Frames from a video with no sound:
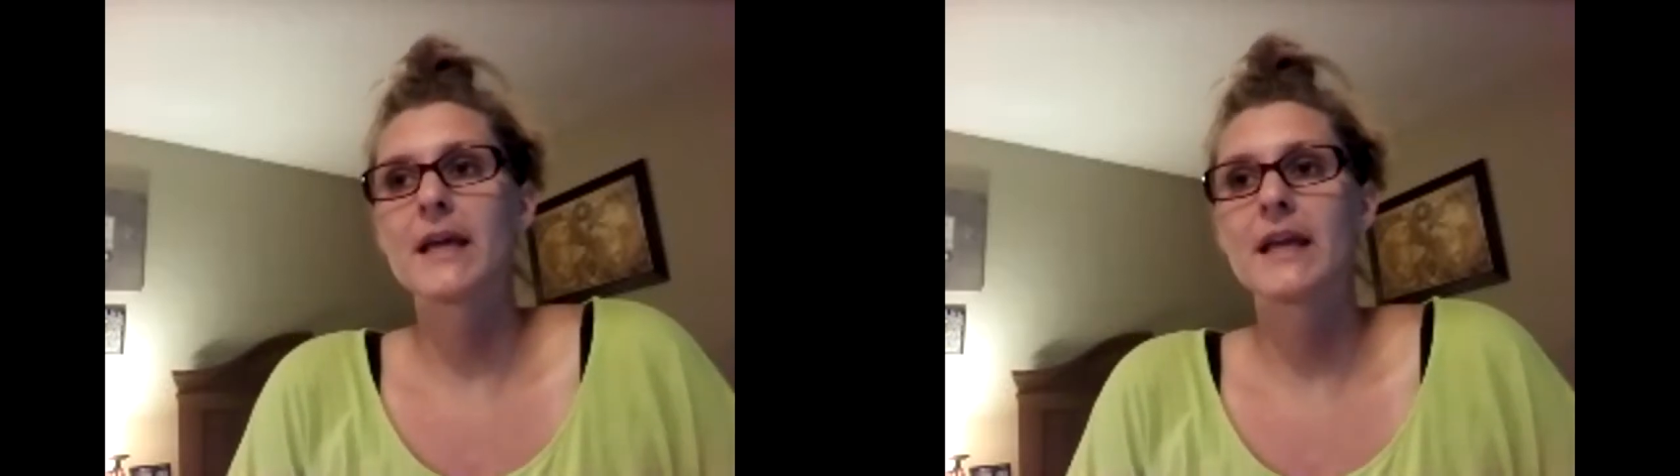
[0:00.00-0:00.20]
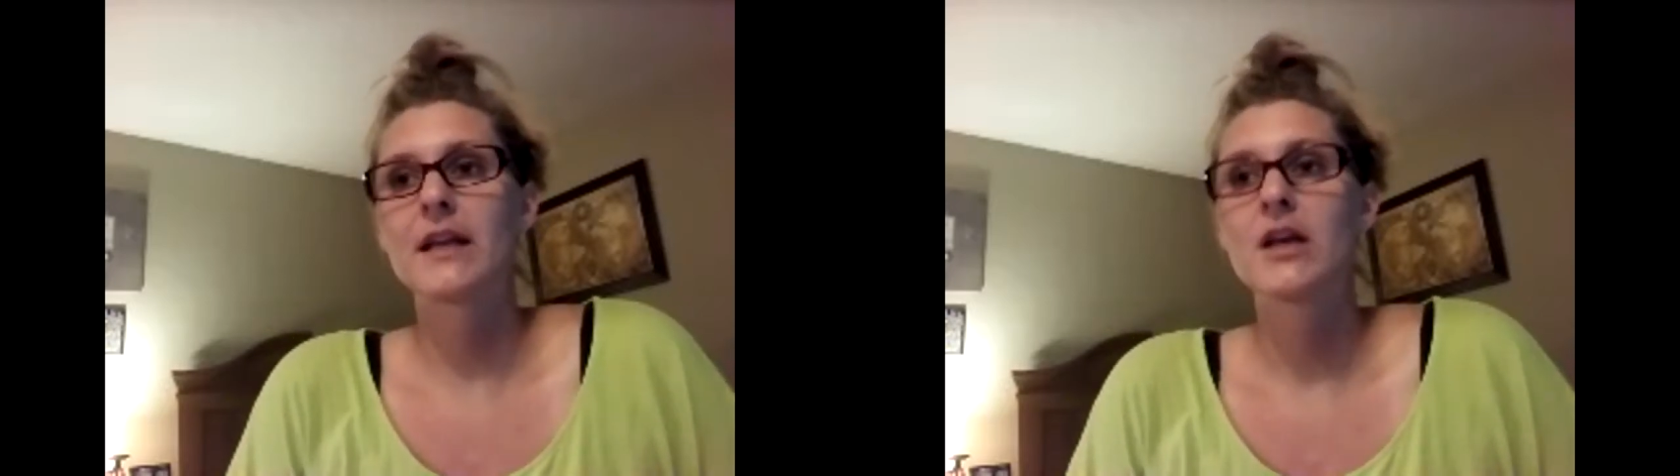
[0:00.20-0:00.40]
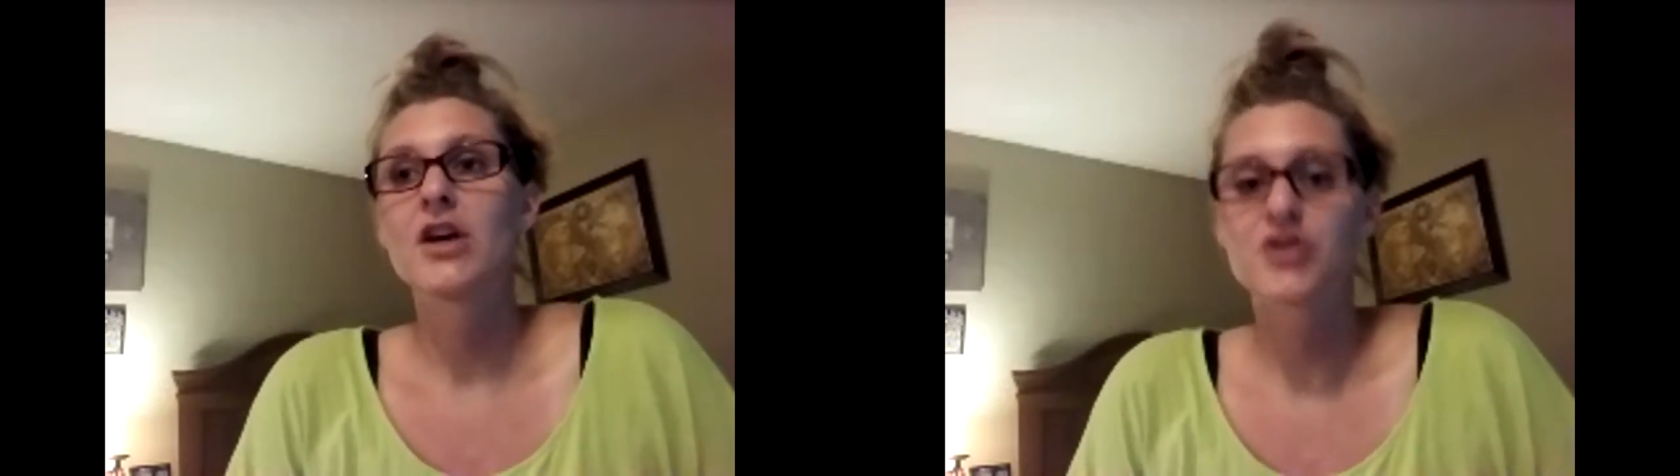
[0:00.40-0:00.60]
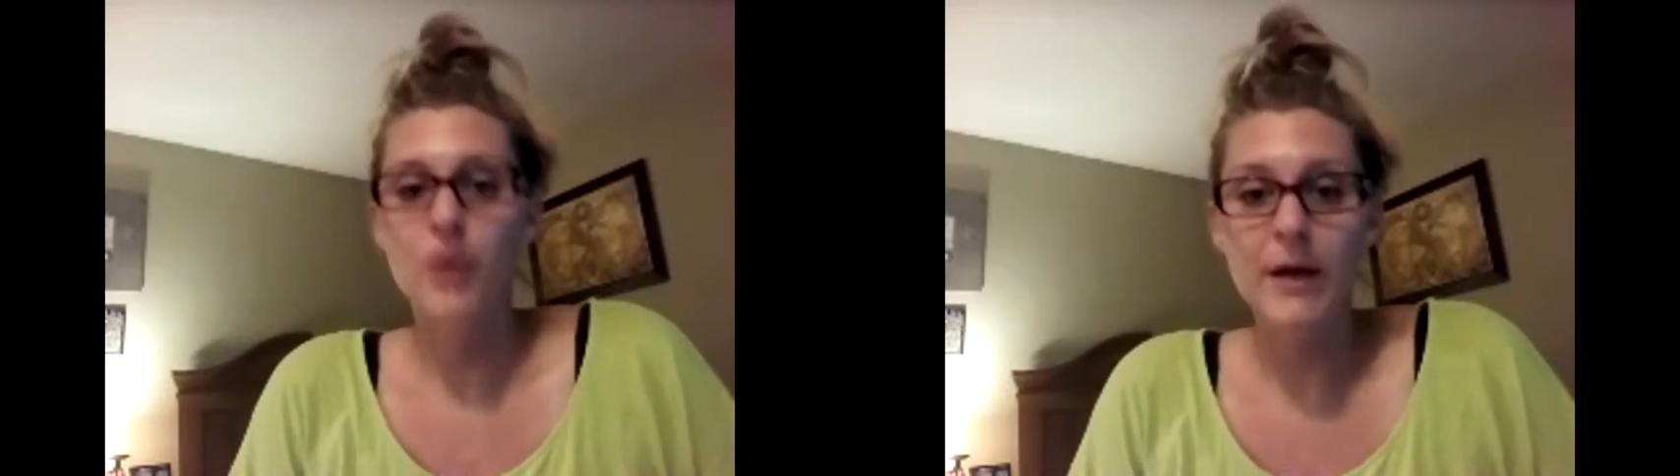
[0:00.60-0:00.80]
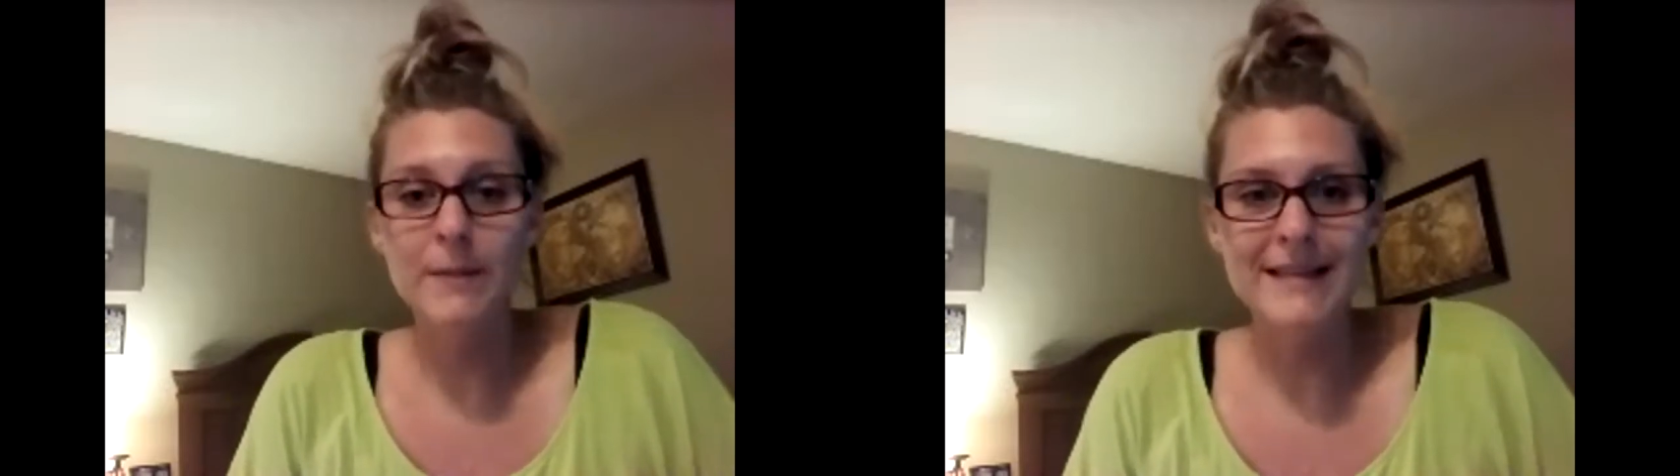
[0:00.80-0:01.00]
in
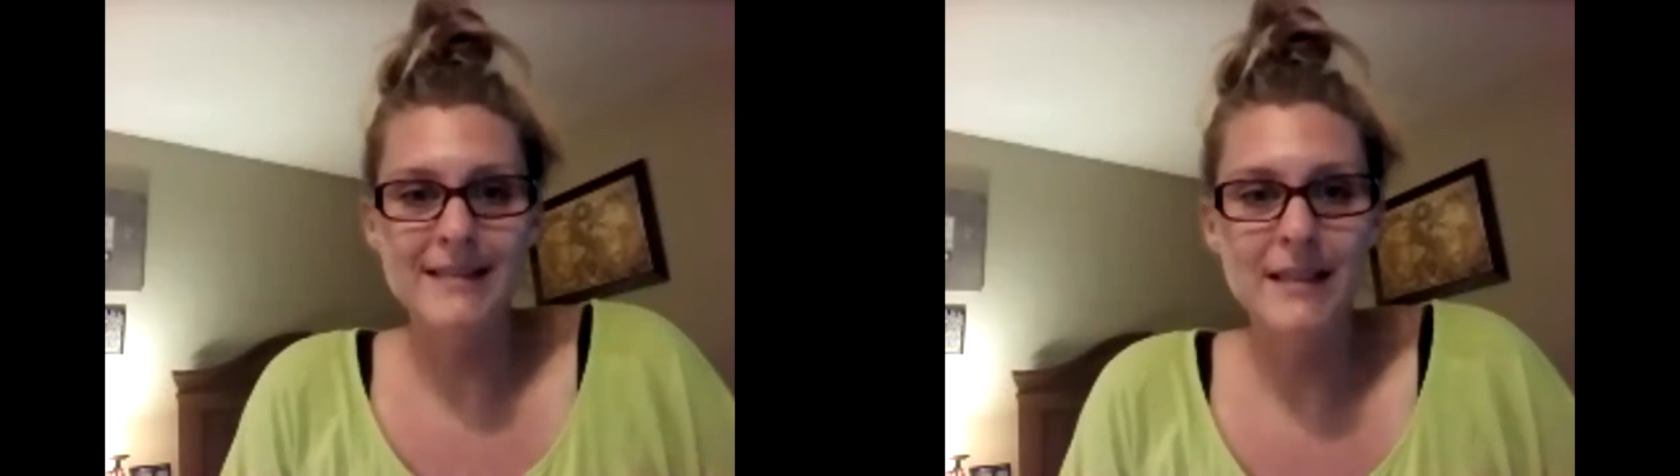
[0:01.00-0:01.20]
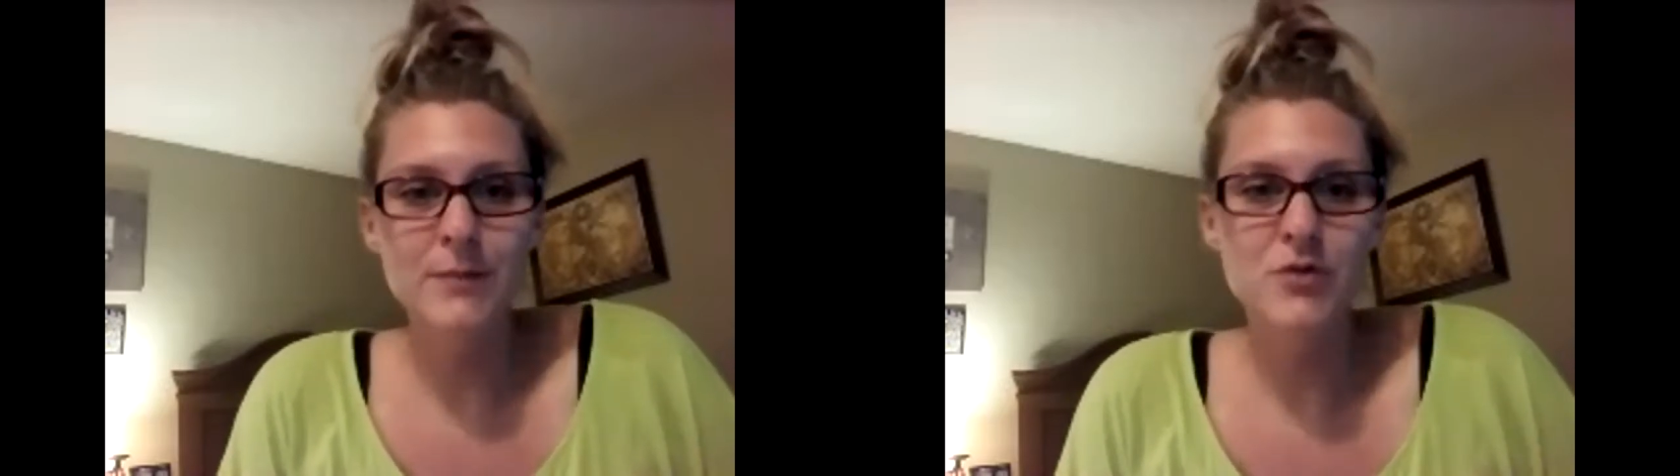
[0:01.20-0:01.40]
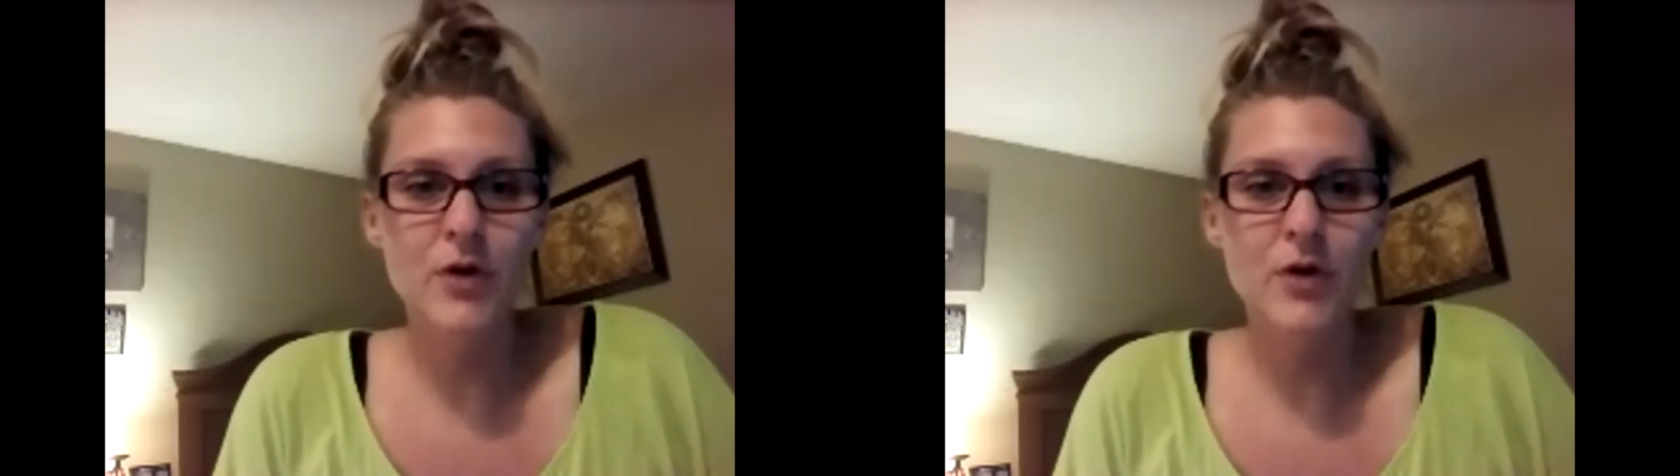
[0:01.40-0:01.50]
join my team,